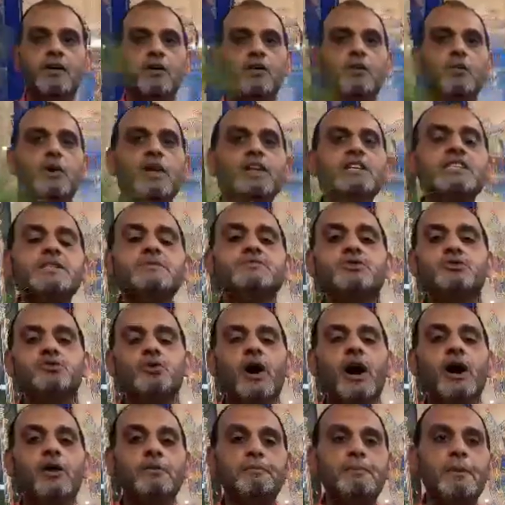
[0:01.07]
Welcome to
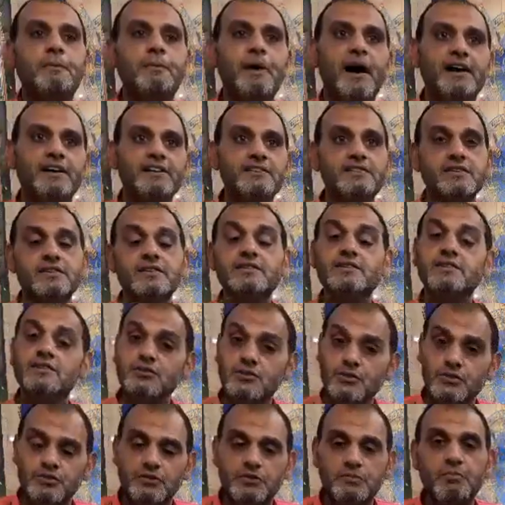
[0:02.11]
our Papyrus
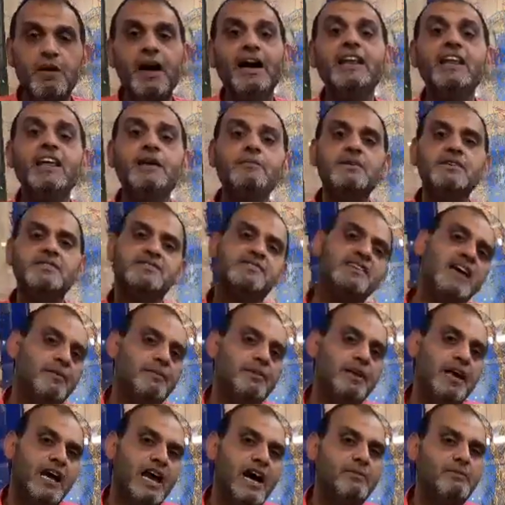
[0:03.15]
Institute. My name is Sammy.
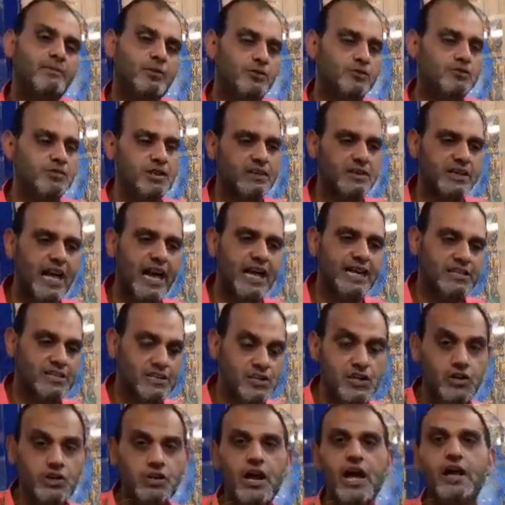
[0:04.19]
I'm local guide
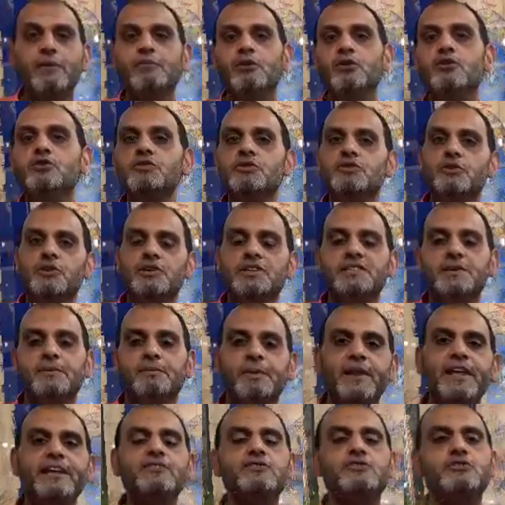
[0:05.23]
here. I'm going to
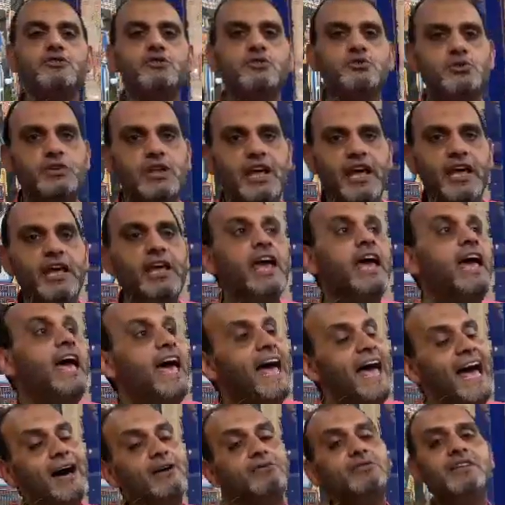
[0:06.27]
explain to you today
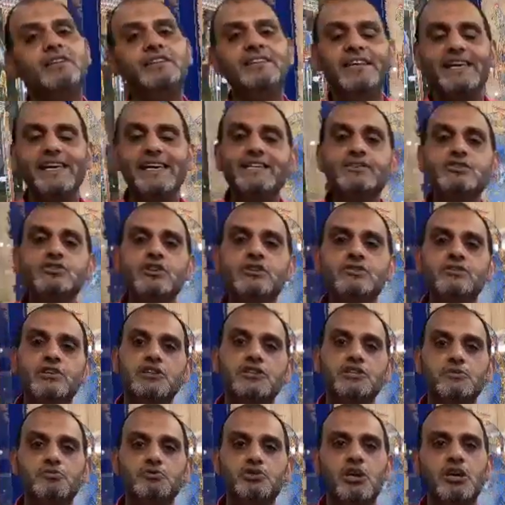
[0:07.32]
how did the ancient
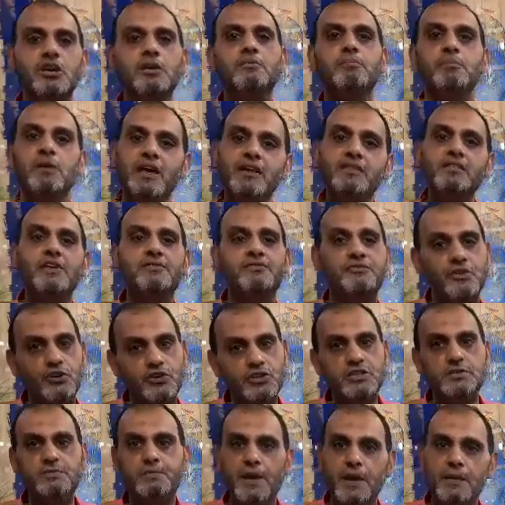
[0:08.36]
Egyptian make the
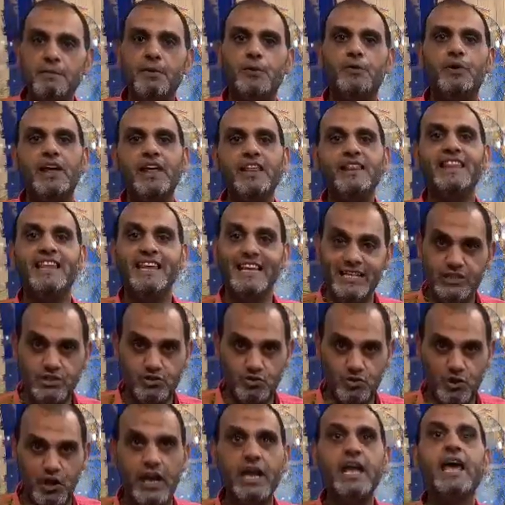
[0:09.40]
first paper in the
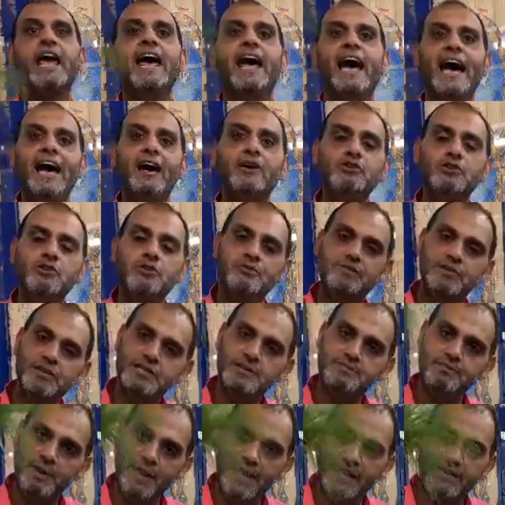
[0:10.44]
history out of this
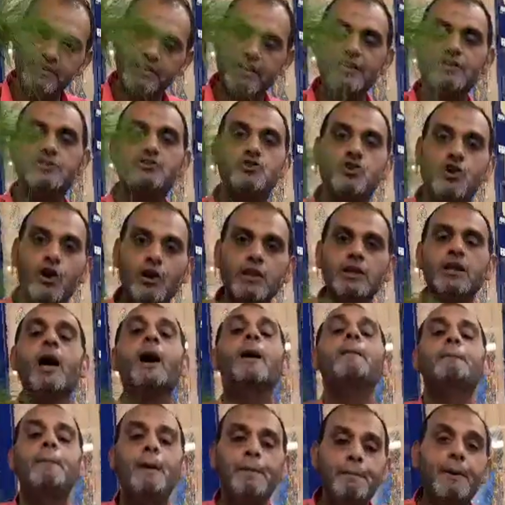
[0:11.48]
plant. It's called
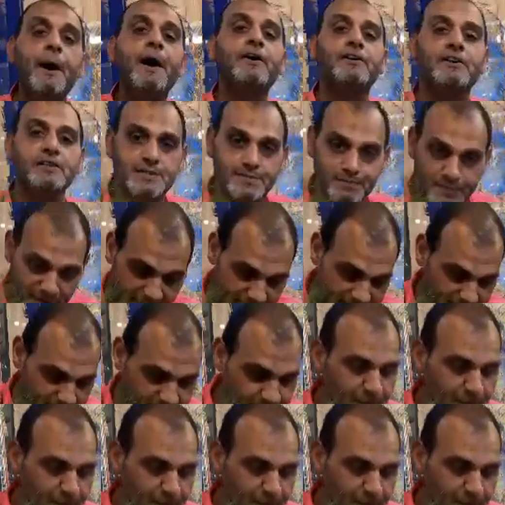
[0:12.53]
papyrus plant.